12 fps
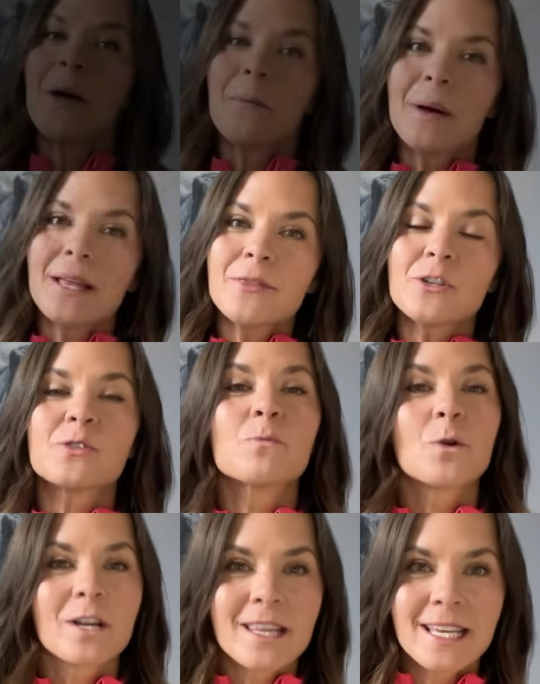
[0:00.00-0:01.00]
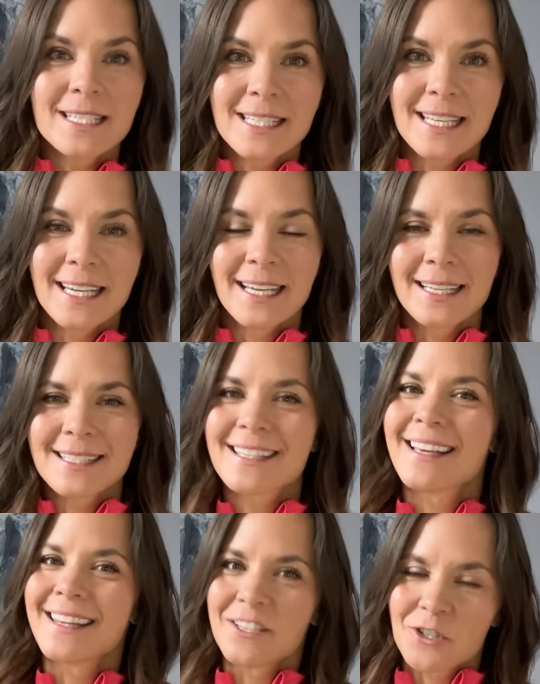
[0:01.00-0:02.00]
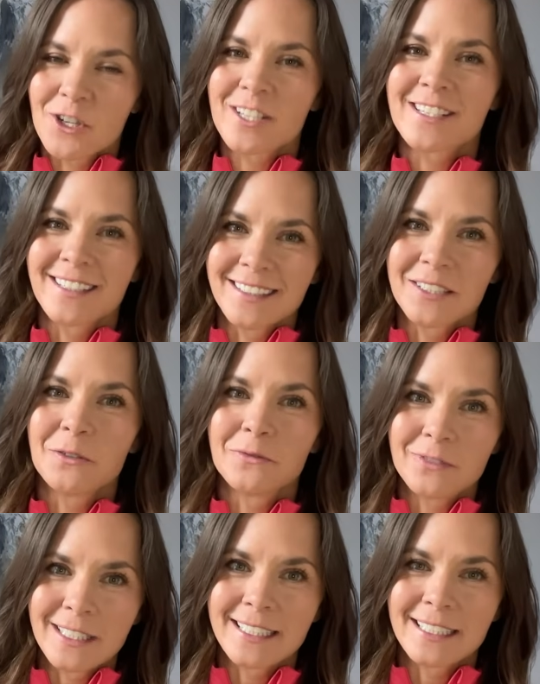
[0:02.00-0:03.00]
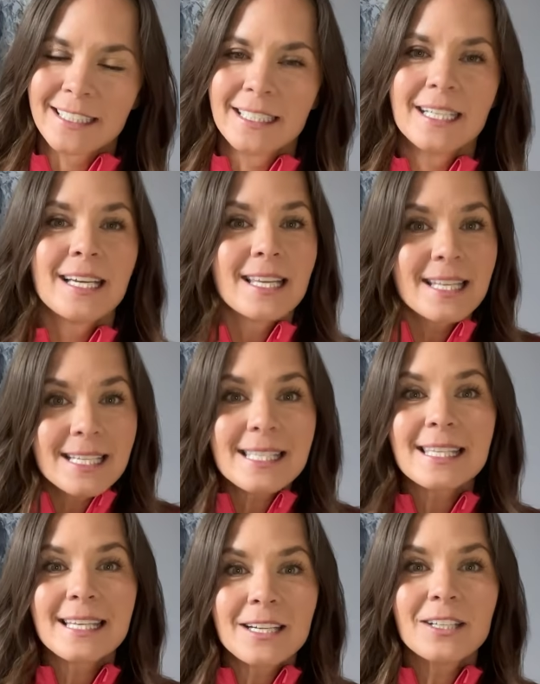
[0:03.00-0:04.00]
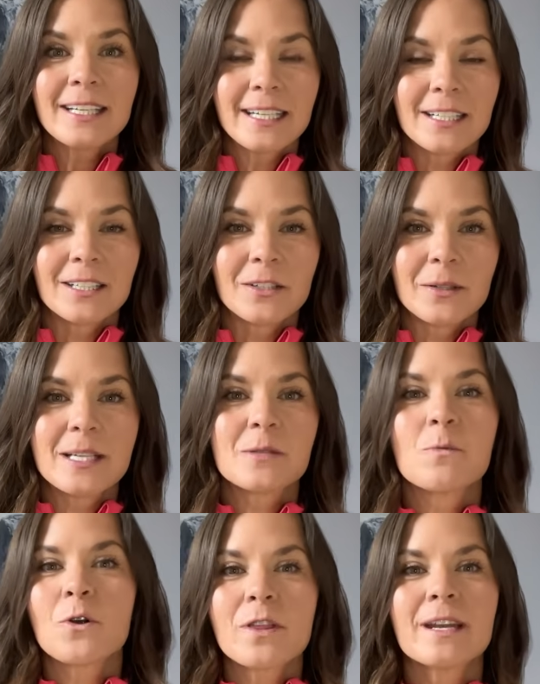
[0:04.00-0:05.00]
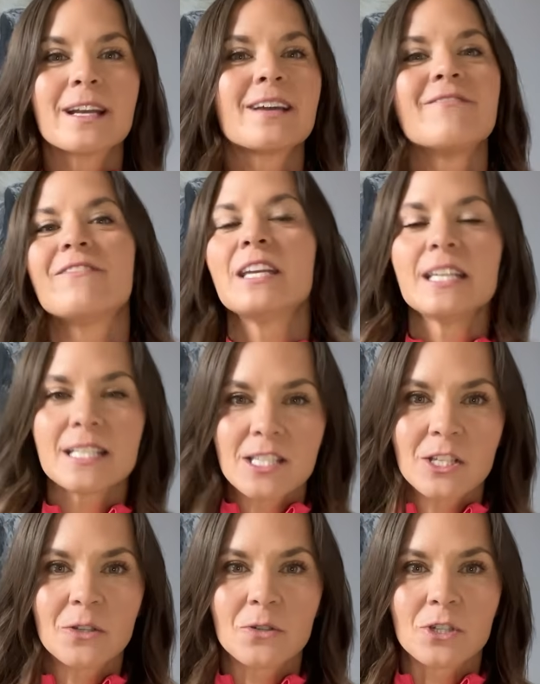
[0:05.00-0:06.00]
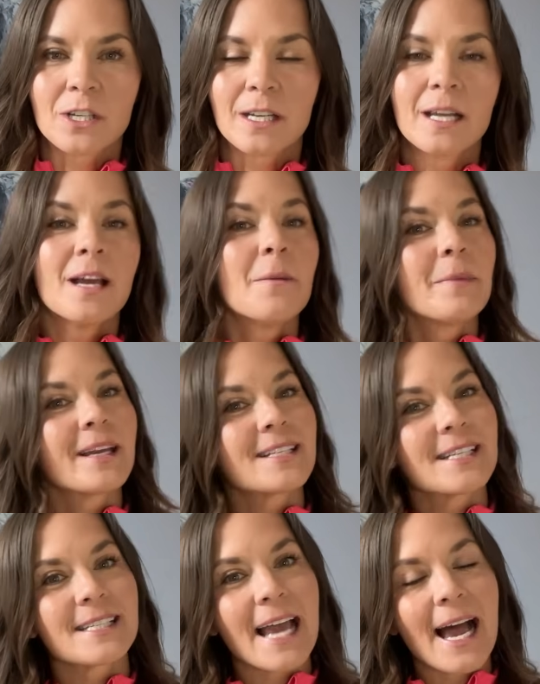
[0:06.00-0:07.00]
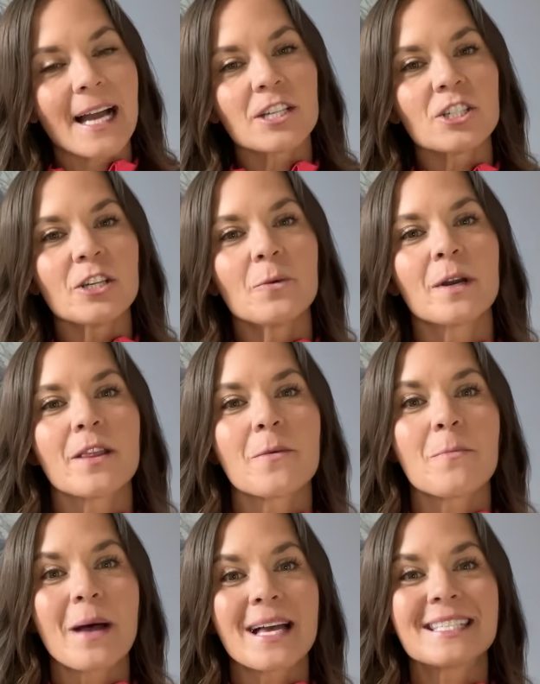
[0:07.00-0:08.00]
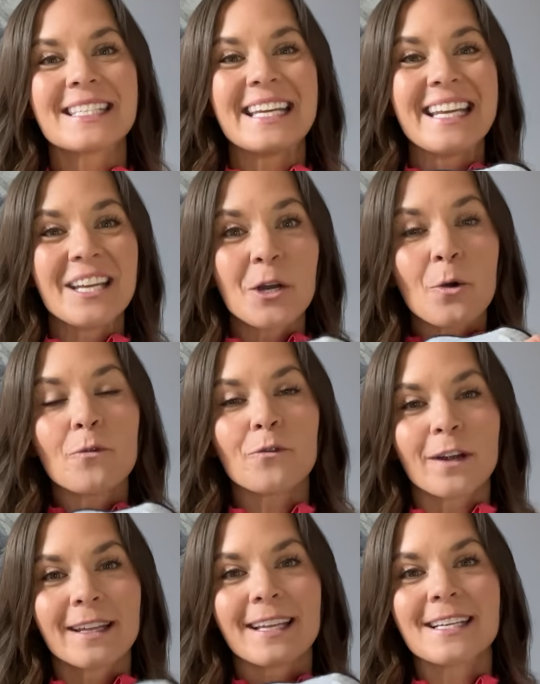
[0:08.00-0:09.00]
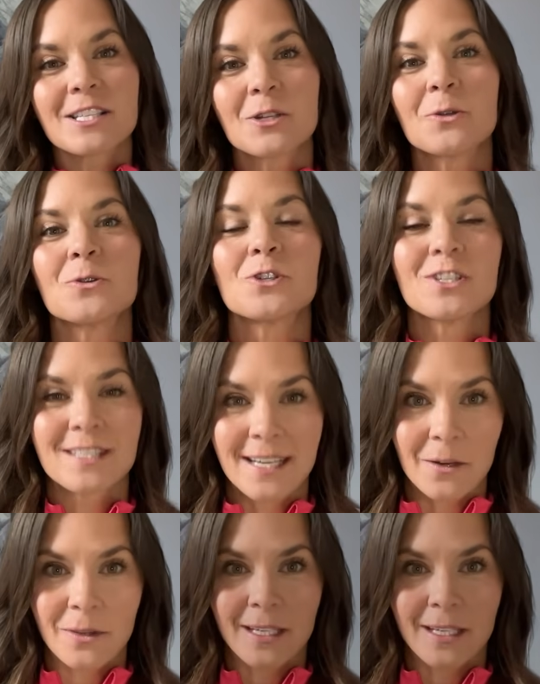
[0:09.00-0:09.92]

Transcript: But there's more to these things than just a little flair. This little hero is more than a convenient solution because it's actually one of the best eco-friendly solutions out